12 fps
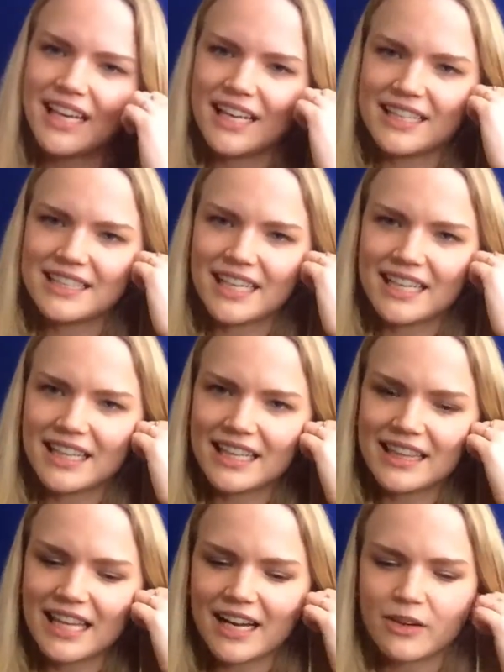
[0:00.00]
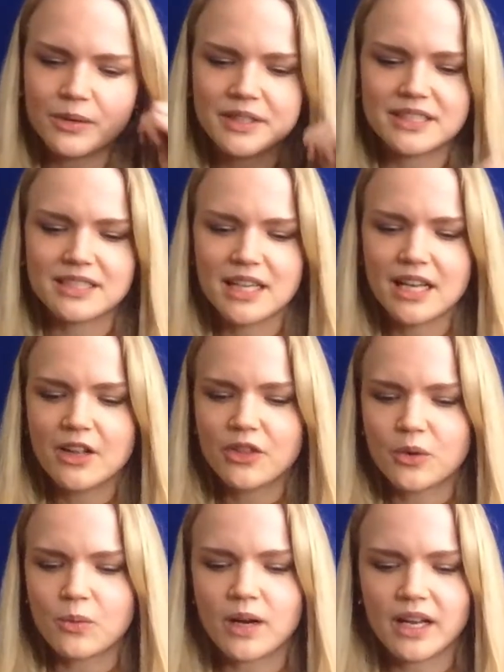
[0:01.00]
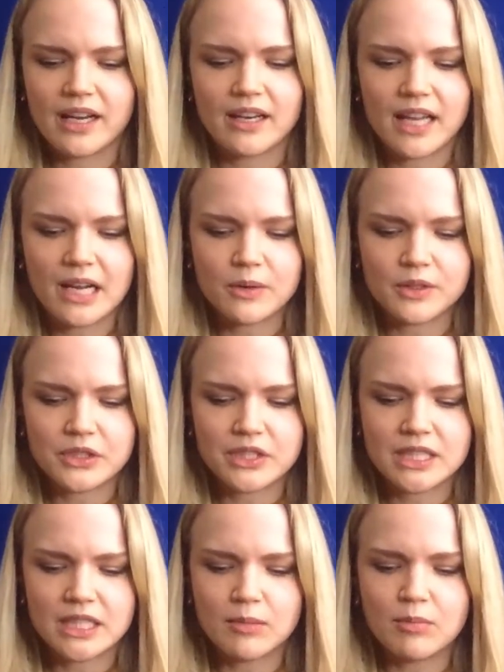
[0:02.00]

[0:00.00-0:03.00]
And I think that was the one that was